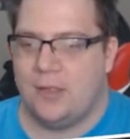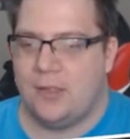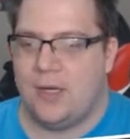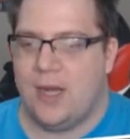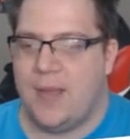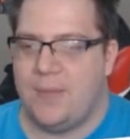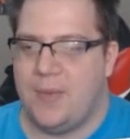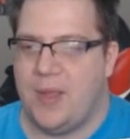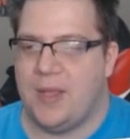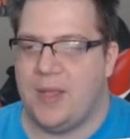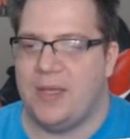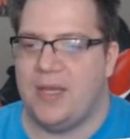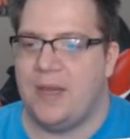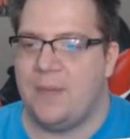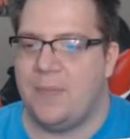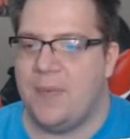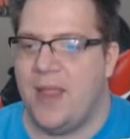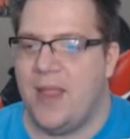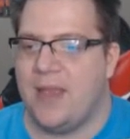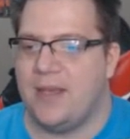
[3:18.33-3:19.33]
Crap. I
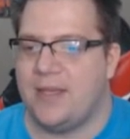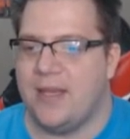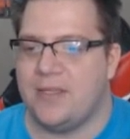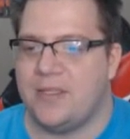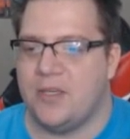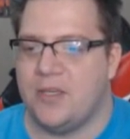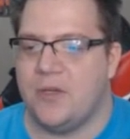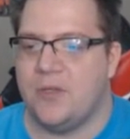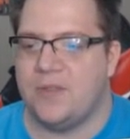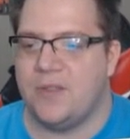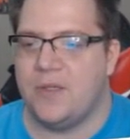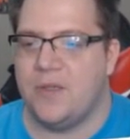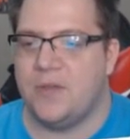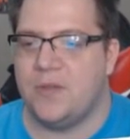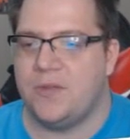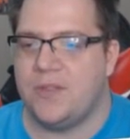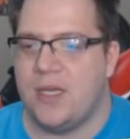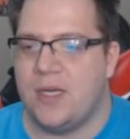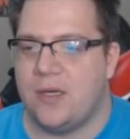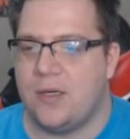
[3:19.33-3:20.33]
didn't pay attention. Who's the new
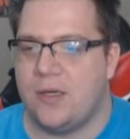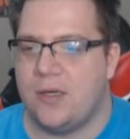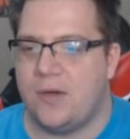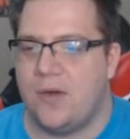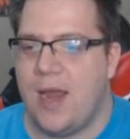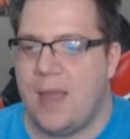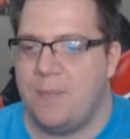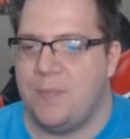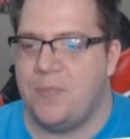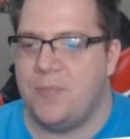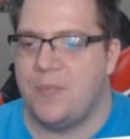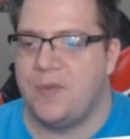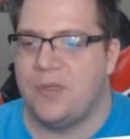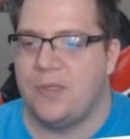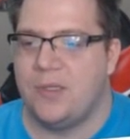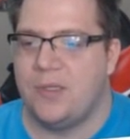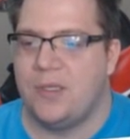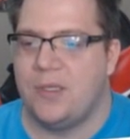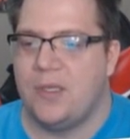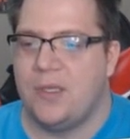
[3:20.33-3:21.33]
Seeker? Crap.
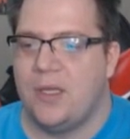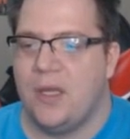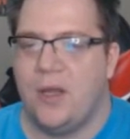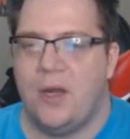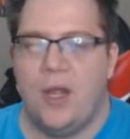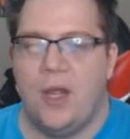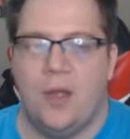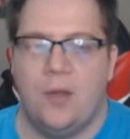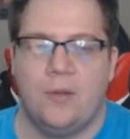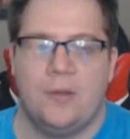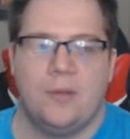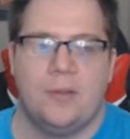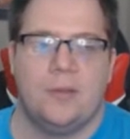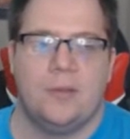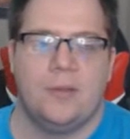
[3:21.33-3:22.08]
Oh, no.